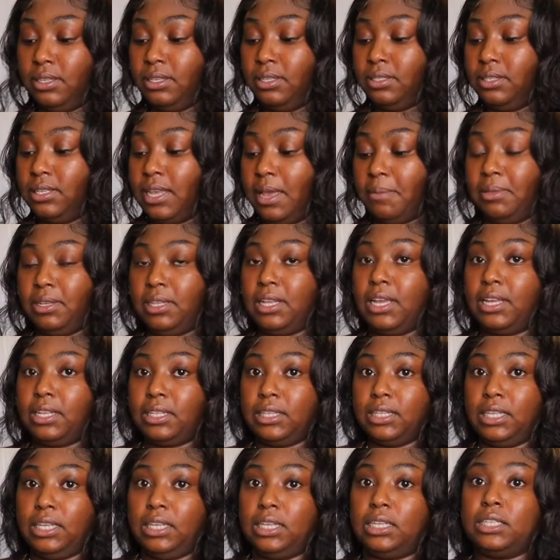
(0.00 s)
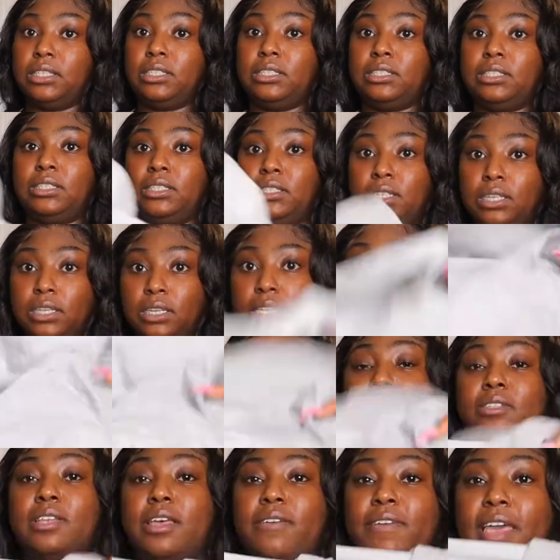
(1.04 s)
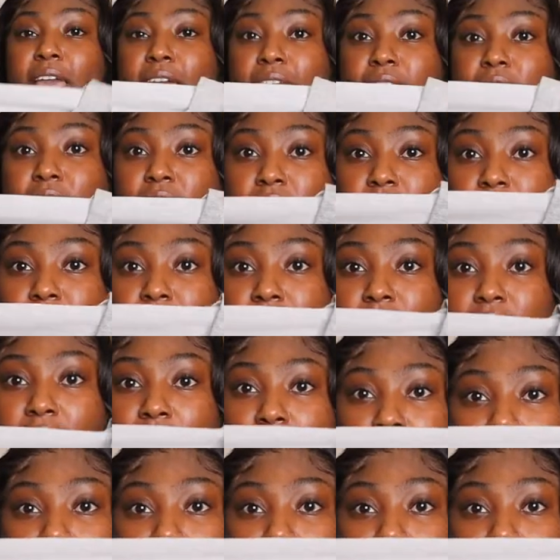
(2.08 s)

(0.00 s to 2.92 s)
Top look like this. So I've had this